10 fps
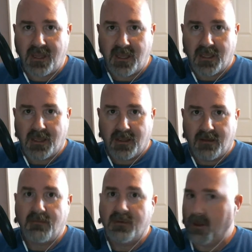cool.
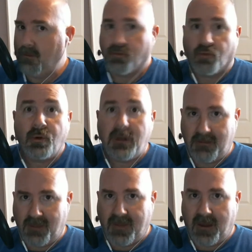it would
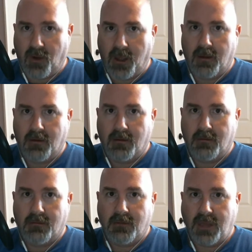really be that way.
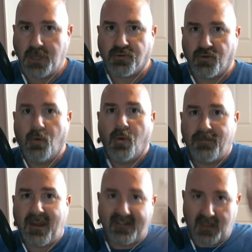Each room
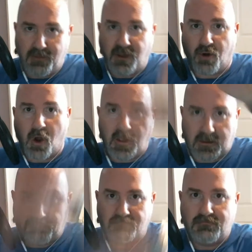would basically be your
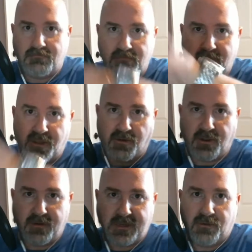column that you're
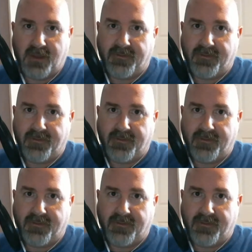used to in it,